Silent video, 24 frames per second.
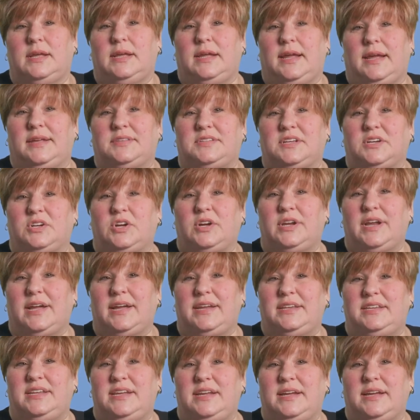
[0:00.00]
It's a good
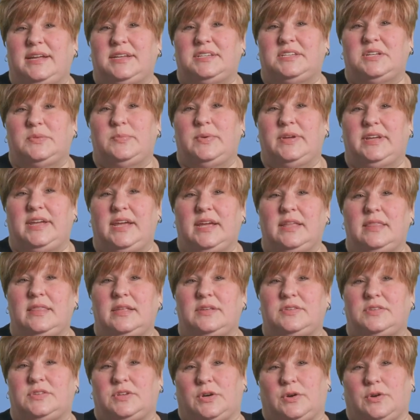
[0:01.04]
idea to begin the
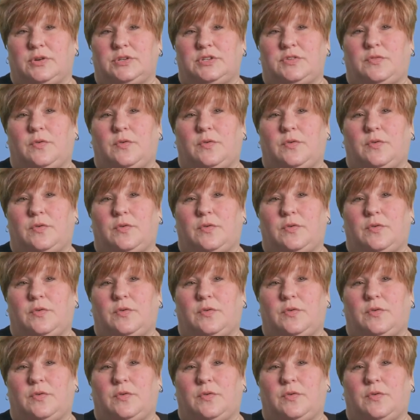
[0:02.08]
search